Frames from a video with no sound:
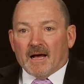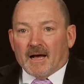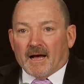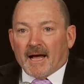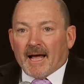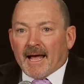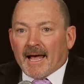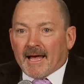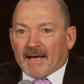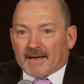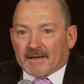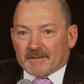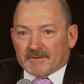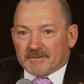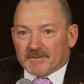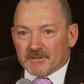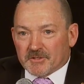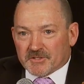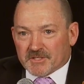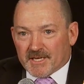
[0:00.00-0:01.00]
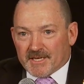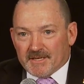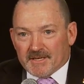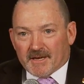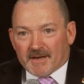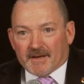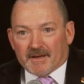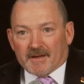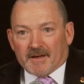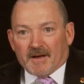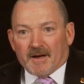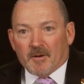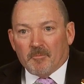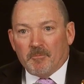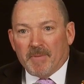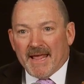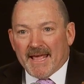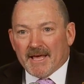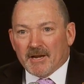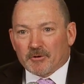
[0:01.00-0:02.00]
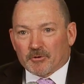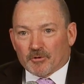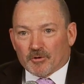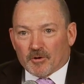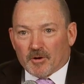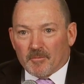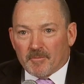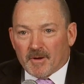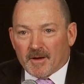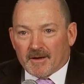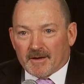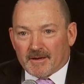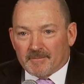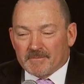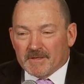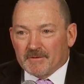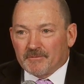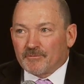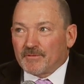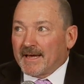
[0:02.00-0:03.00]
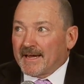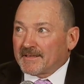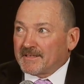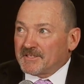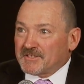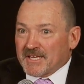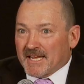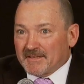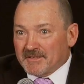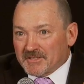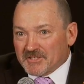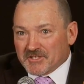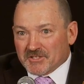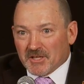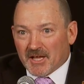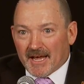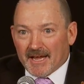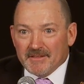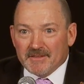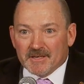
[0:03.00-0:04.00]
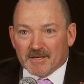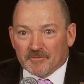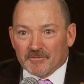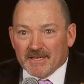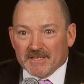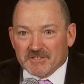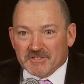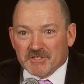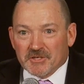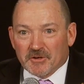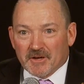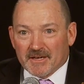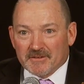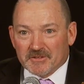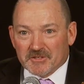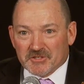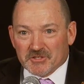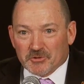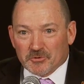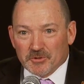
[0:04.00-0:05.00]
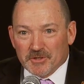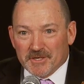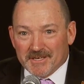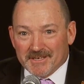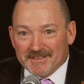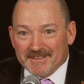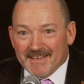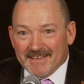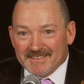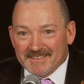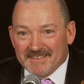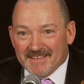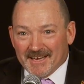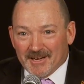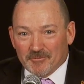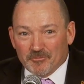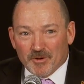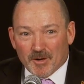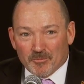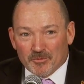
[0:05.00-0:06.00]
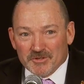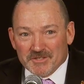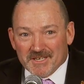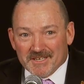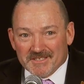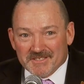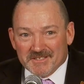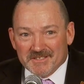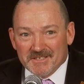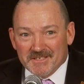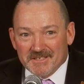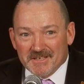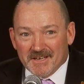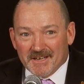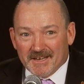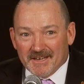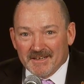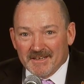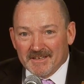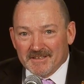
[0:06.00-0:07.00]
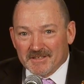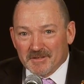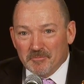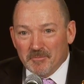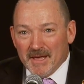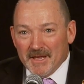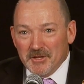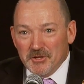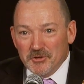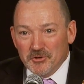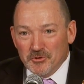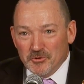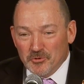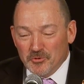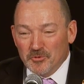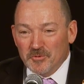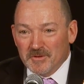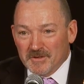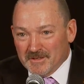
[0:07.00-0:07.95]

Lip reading: There's a banner. In fact, it's on the slide there, if that's still on the screen. That represents the menu